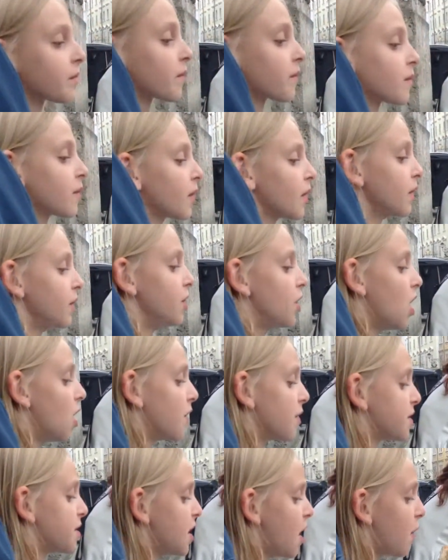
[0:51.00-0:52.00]
You like it?
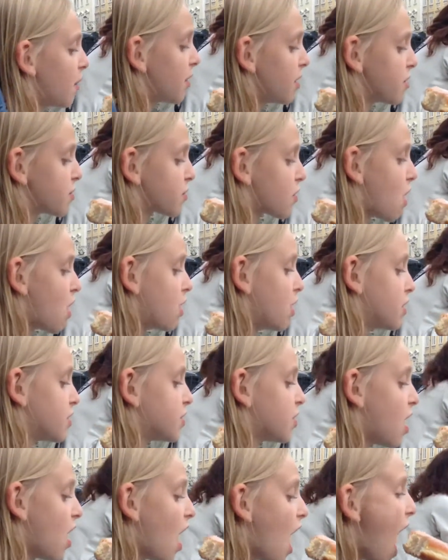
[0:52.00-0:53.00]
No, it's not what it's called.
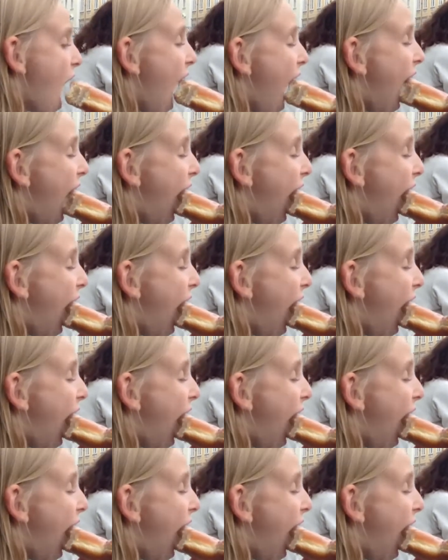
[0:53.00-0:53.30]
It's not.